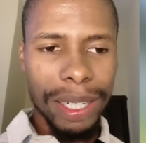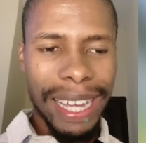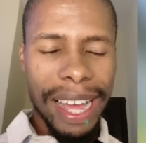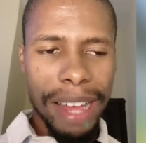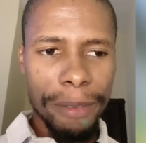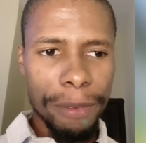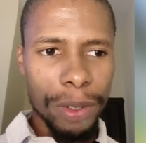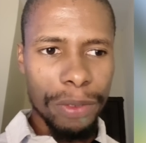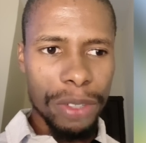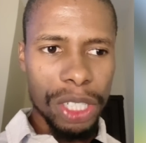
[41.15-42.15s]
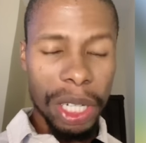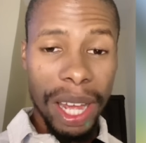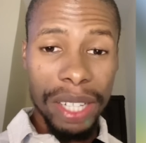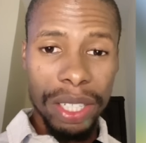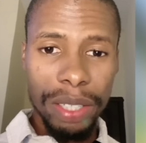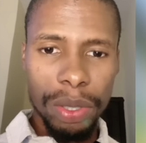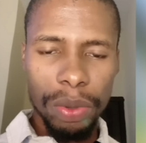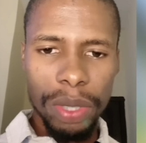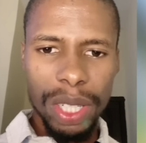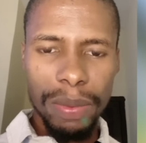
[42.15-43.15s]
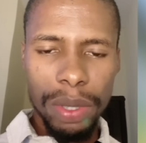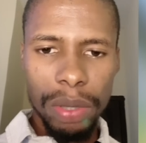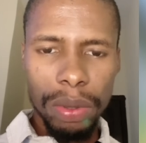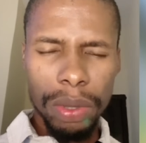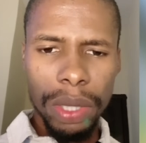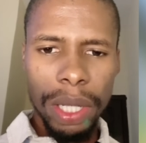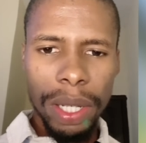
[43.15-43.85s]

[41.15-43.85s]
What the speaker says: CAF official actually took him to